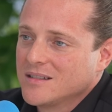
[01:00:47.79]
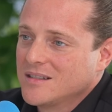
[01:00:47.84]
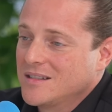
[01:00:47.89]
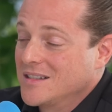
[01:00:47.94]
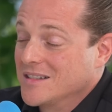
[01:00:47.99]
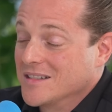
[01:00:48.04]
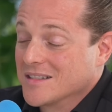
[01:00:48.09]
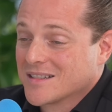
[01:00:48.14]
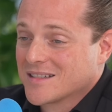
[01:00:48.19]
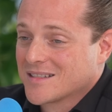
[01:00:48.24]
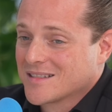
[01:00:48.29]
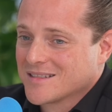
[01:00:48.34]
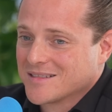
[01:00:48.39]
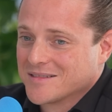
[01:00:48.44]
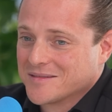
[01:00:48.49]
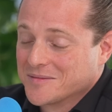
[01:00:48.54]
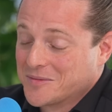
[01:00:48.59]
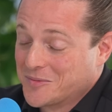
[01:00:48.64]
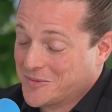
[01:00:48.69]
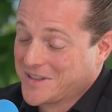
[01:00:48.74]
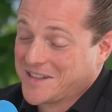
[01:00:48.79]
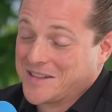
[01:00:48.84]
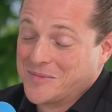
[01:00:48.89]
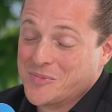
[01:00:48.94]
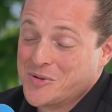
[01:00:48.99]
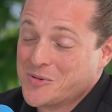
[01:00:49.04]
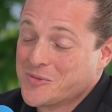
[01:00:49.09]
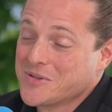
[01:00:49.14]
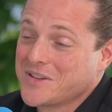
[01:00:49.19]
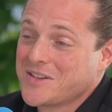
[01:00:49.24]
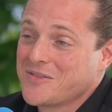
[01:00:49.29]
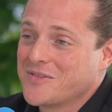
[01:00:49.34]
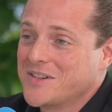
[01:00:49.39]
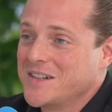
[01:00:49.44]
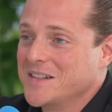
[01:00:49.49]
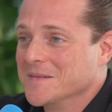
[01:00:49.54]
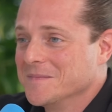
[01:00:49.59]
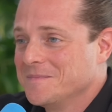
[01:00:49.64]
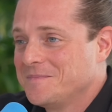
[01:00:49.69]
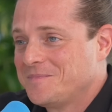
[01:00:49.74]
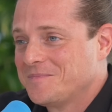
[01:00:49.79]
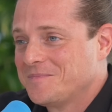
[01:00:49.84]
and it's it can be really fun